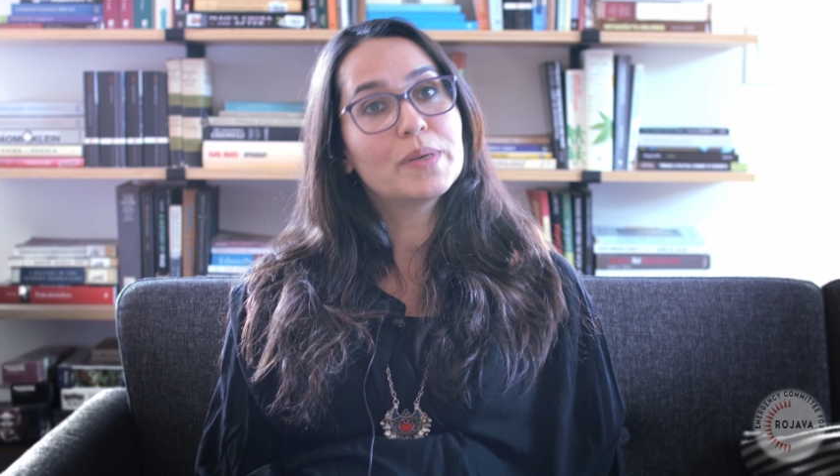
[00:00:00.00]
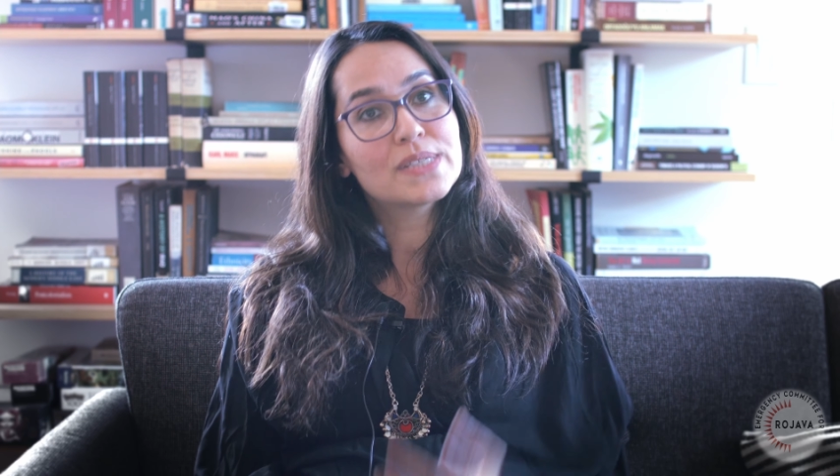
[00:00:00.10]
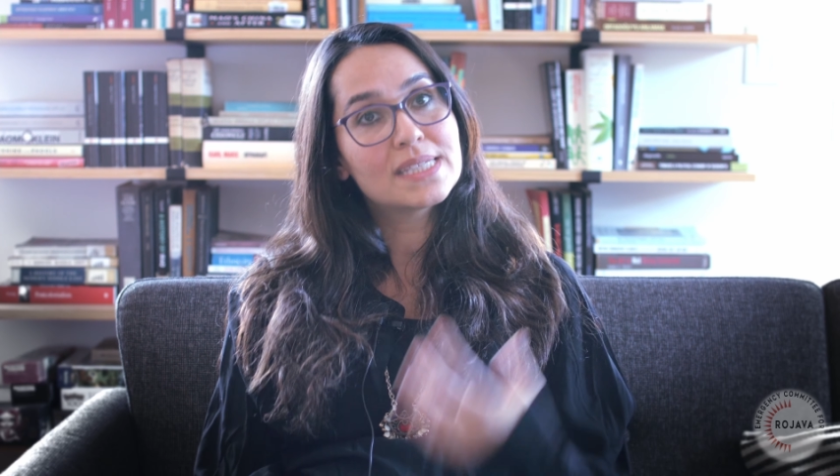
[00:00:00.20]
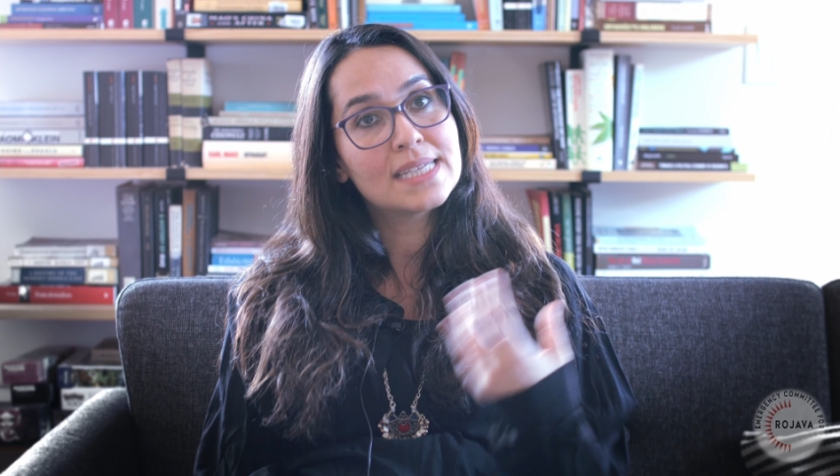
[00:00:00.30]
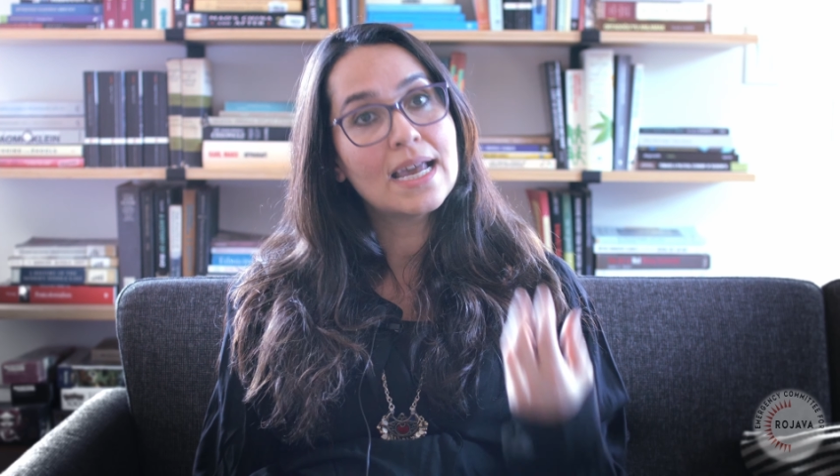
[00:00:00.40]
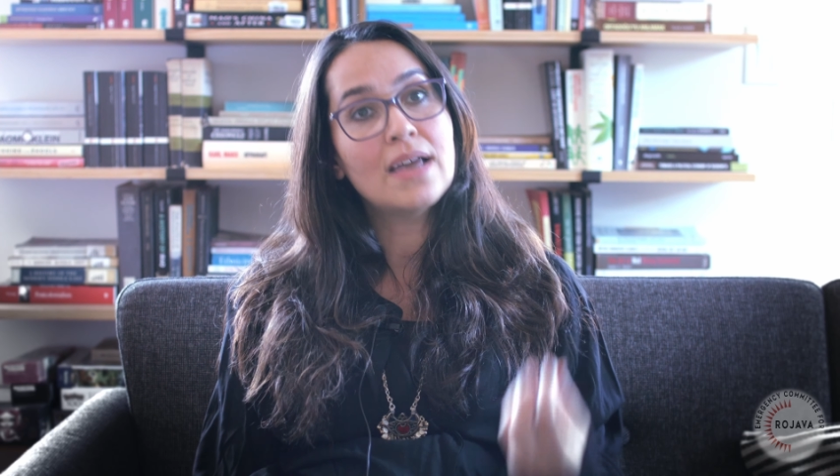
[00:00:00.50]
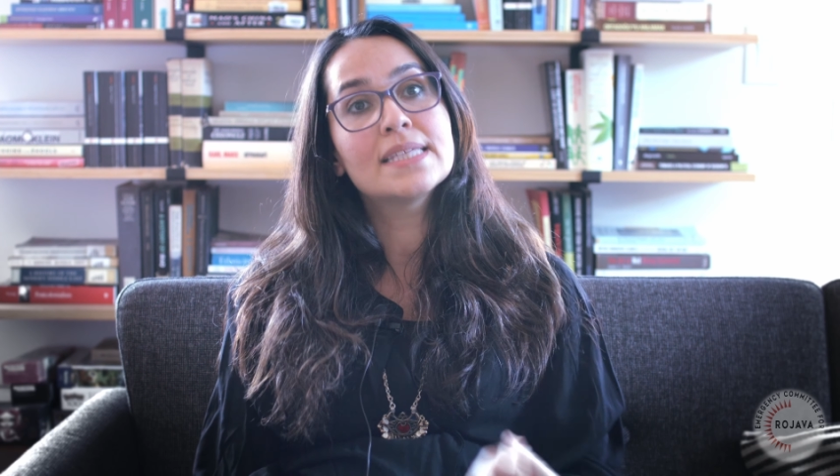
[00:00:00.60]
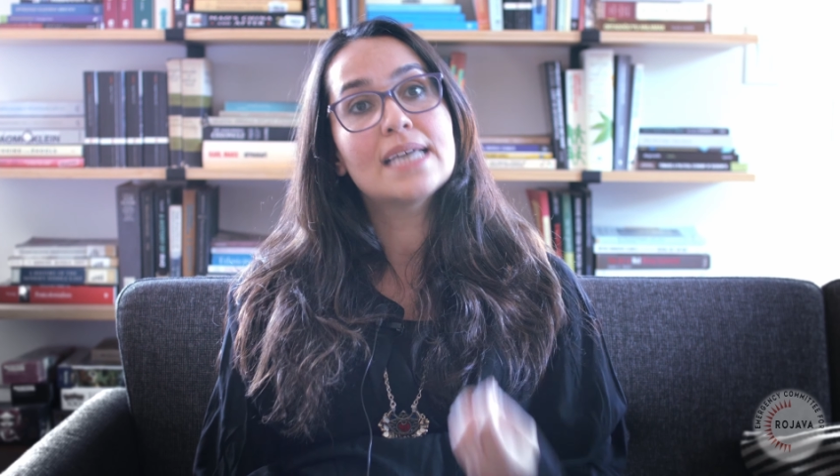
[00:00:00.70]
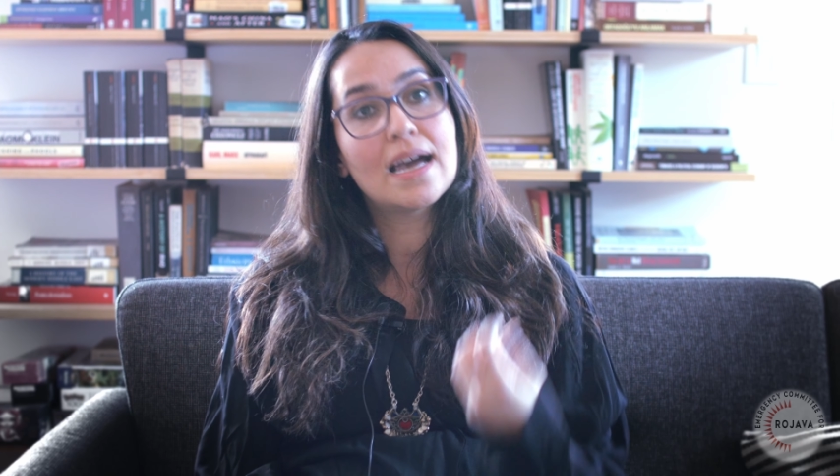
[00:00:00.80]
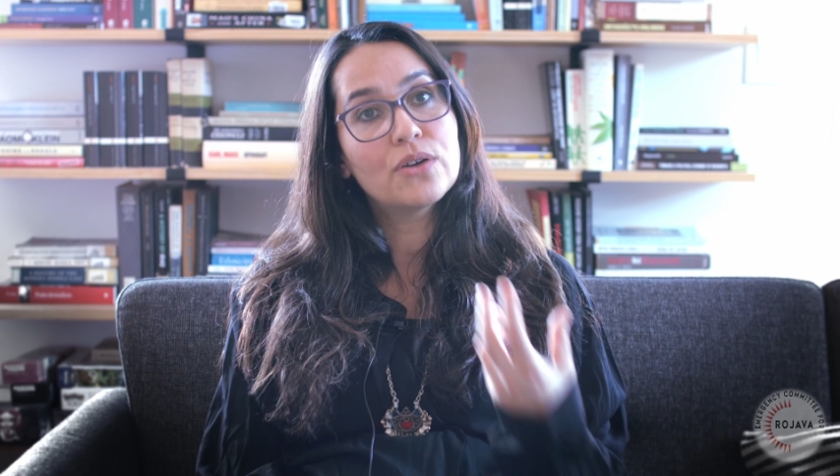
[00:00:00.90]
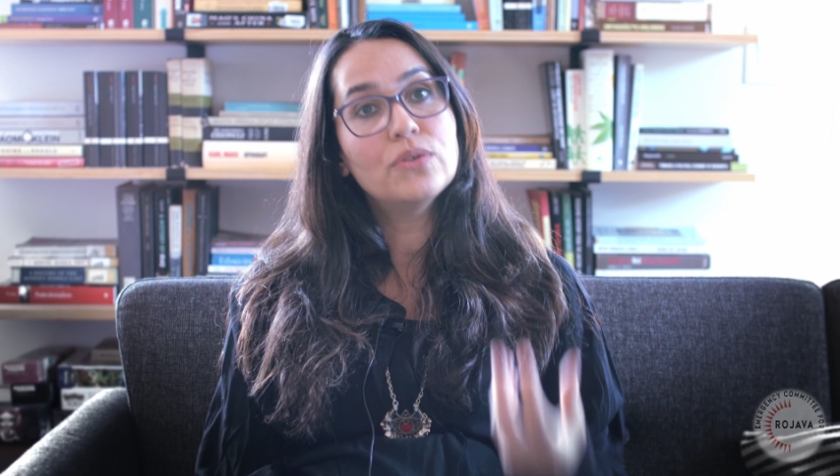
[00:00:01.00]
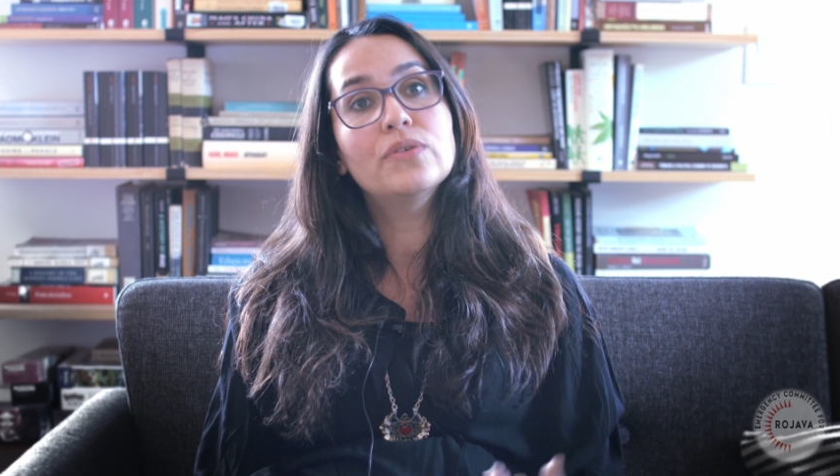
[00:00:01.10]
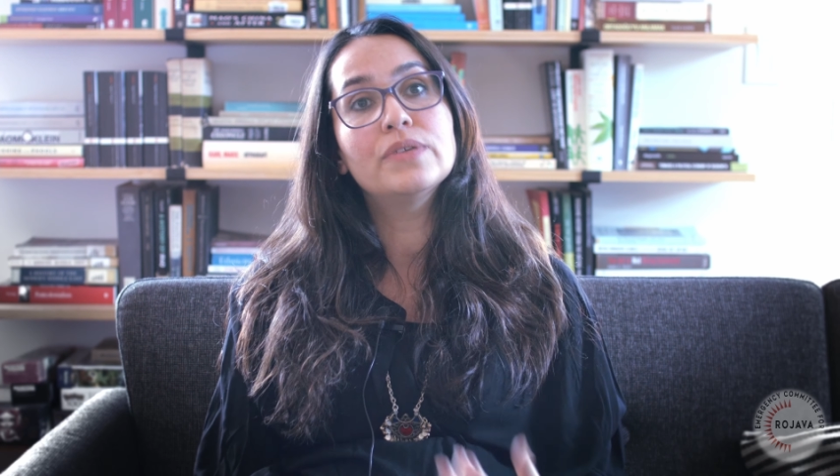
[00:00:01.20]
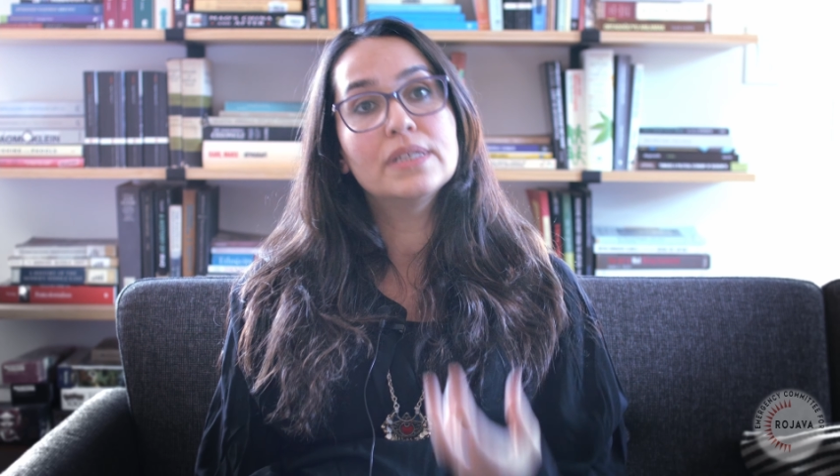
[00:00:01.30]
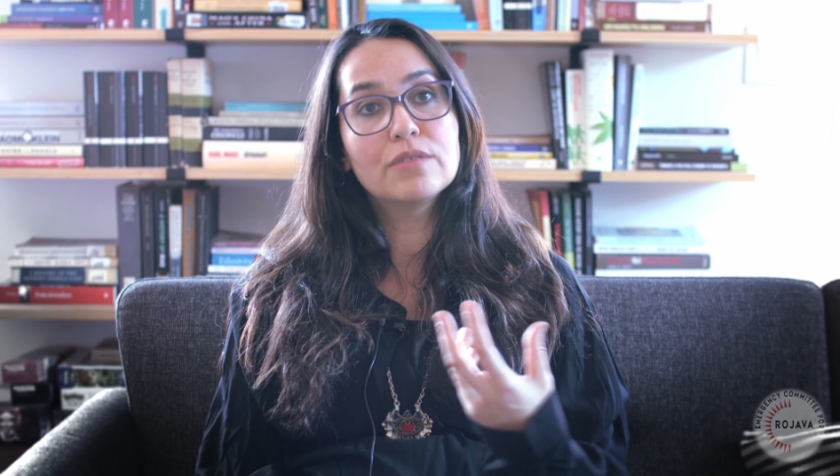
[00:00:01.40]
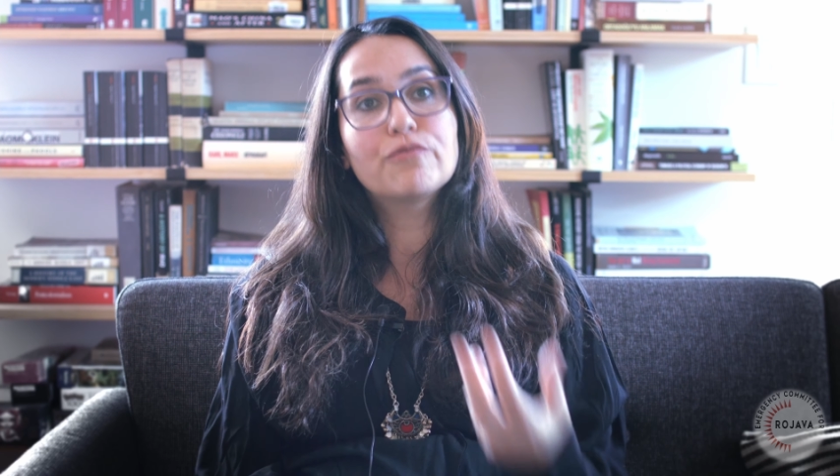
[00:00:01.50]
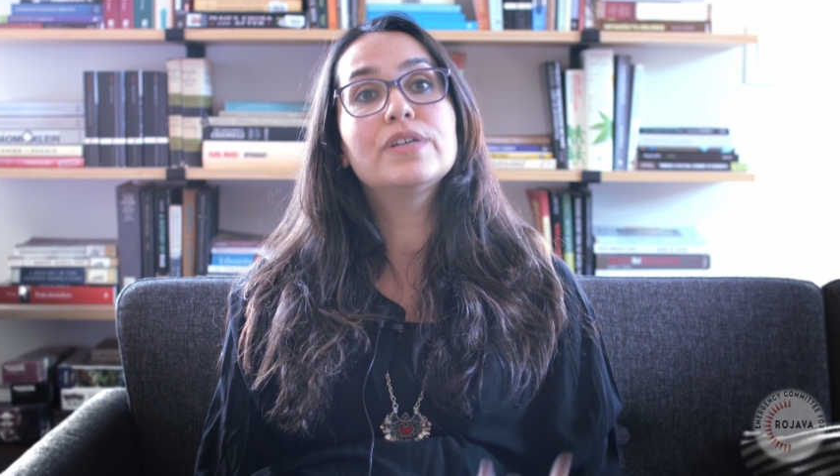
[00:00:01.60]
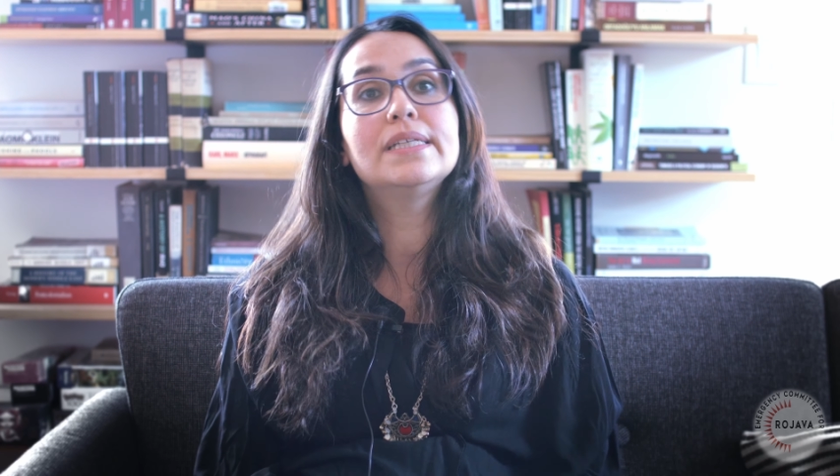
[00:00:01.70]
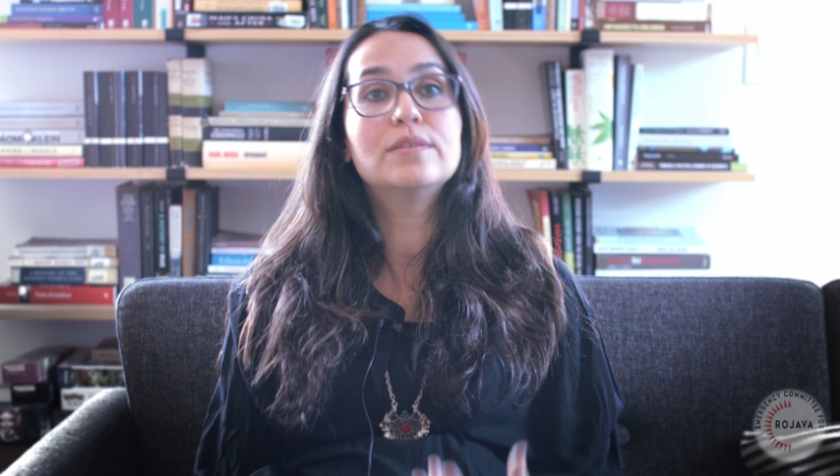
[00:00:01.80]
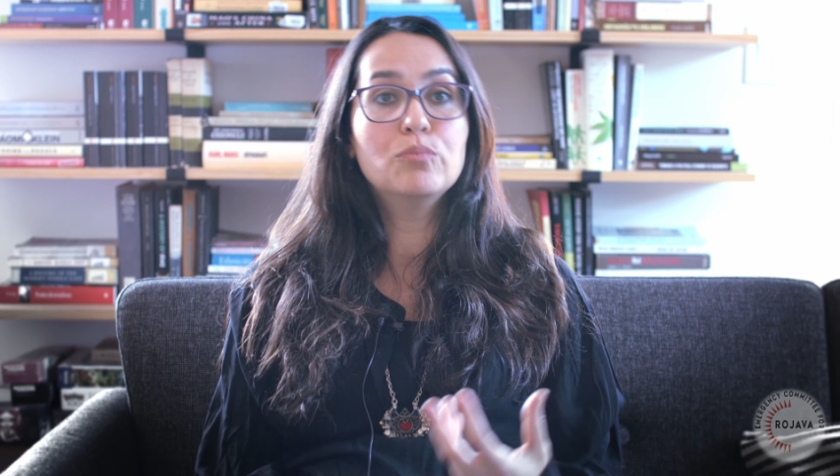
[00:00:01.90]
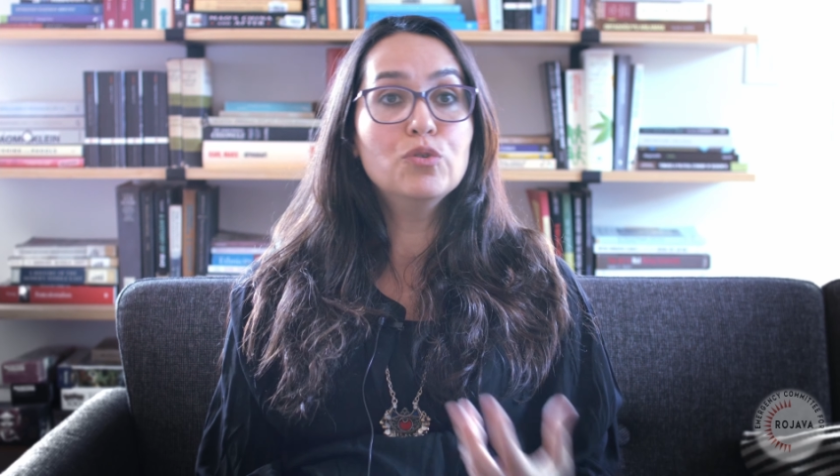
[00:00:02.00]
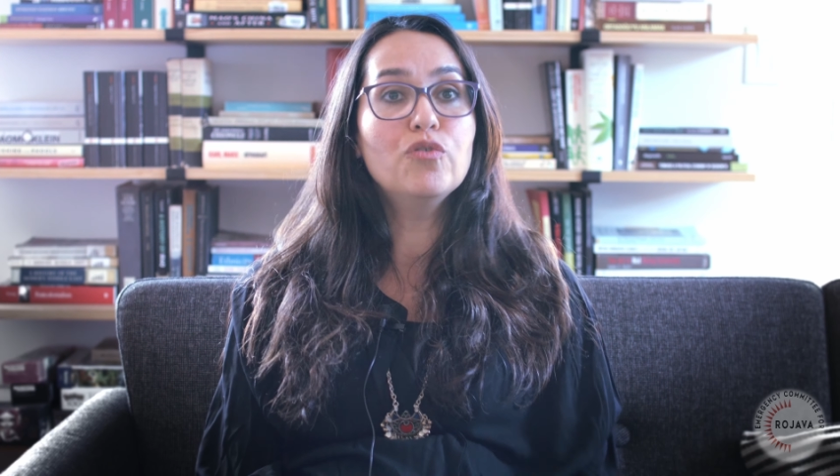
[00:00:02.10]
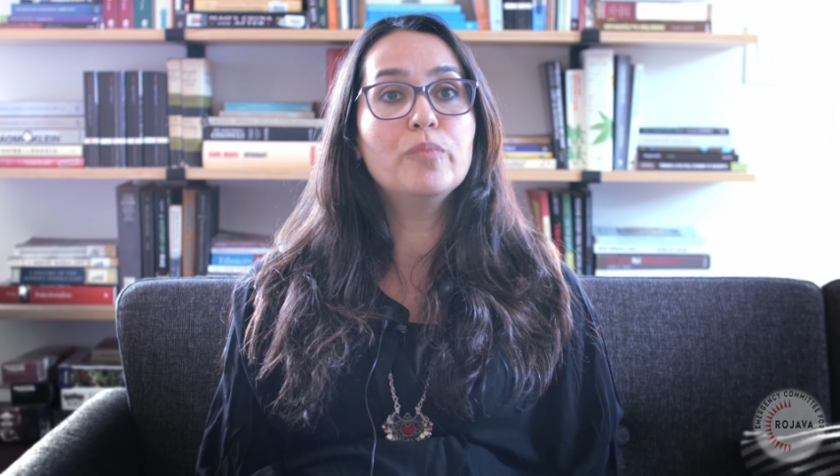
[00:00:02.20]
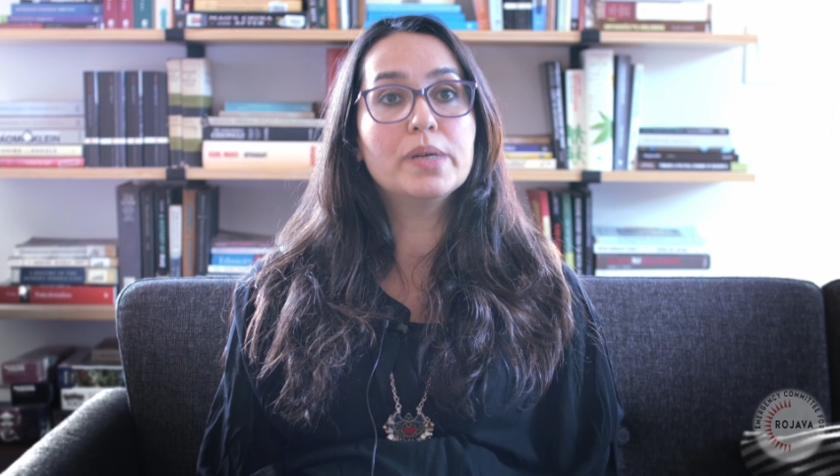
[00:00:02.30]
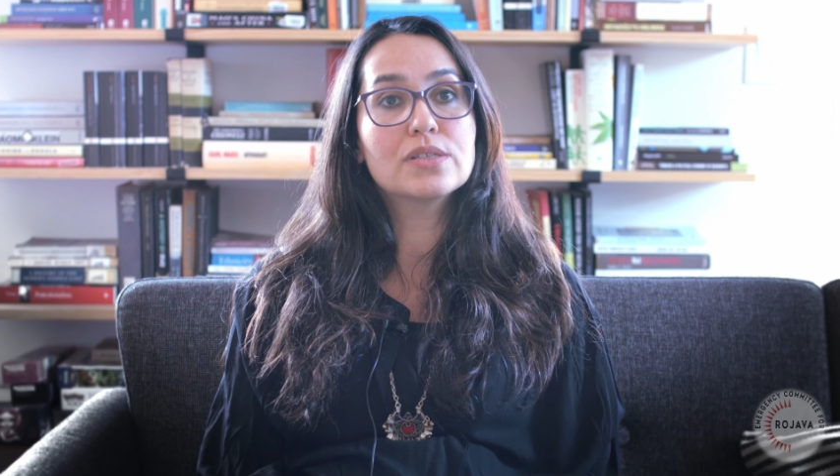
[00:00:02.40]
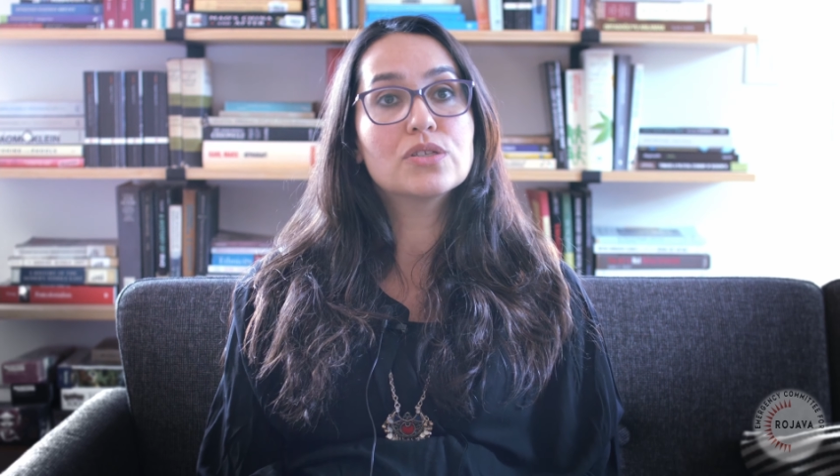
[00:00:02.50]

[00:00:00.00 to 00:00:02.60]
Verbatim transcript: because it's an anti colonial freedom movement.